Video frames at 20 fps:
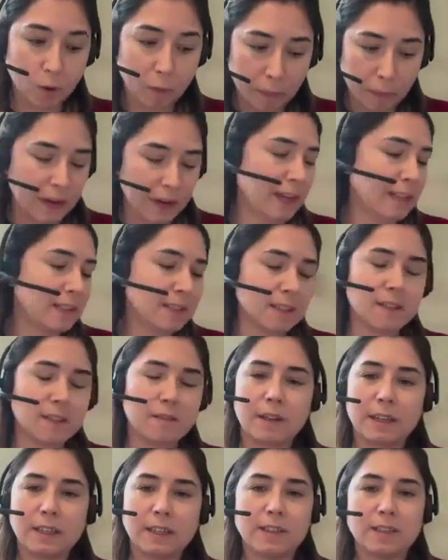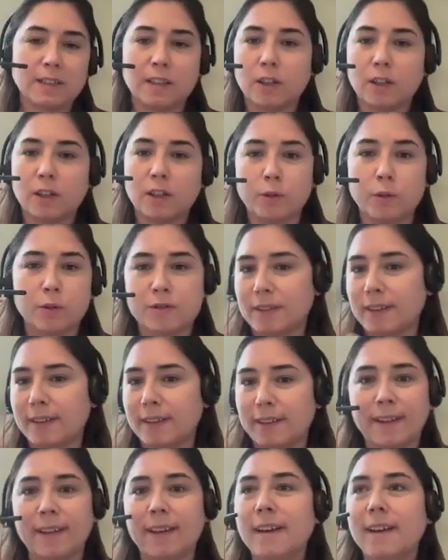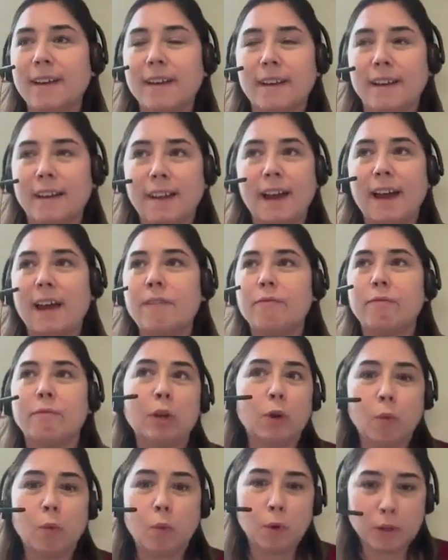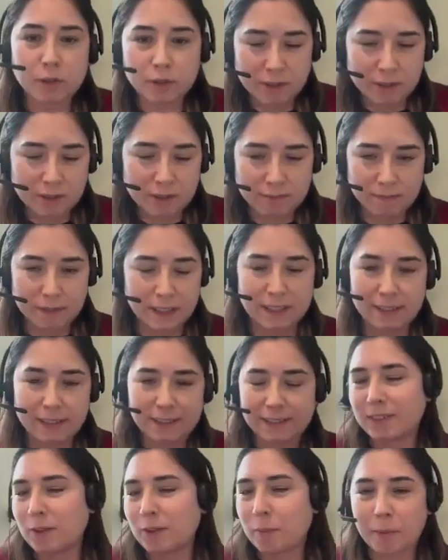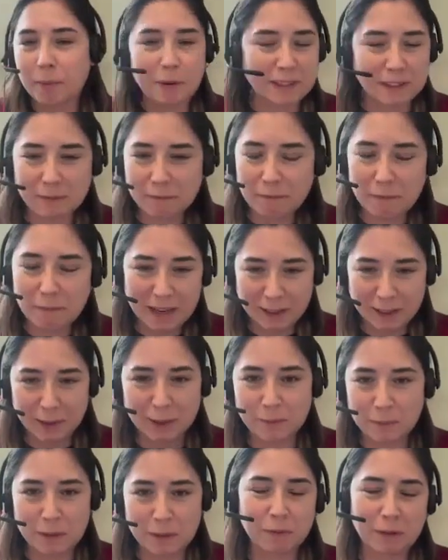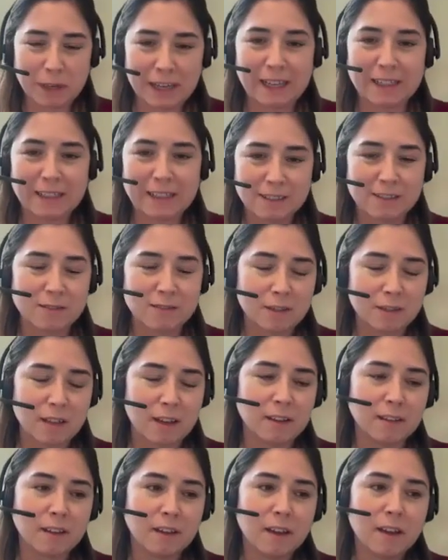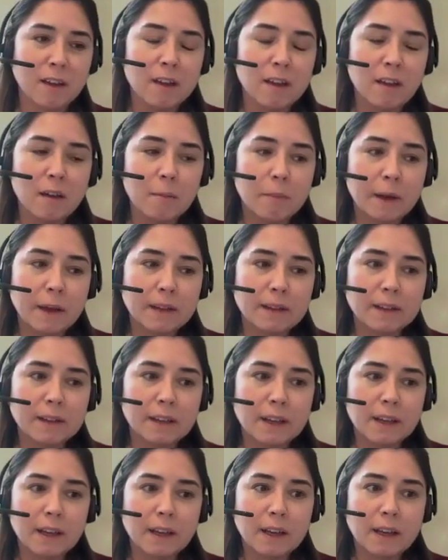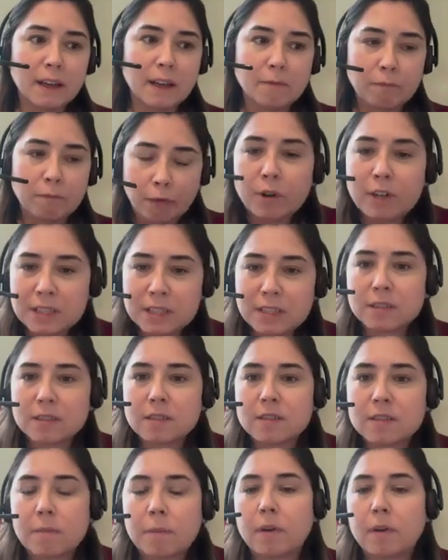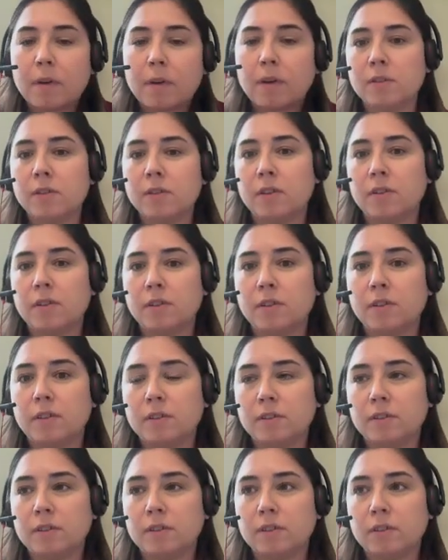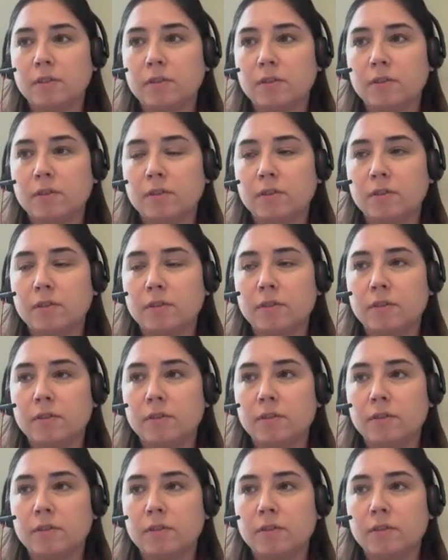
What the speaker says: comprehensive, and it includes life below water, and a cooperative might not be related to that. But for instance, the point on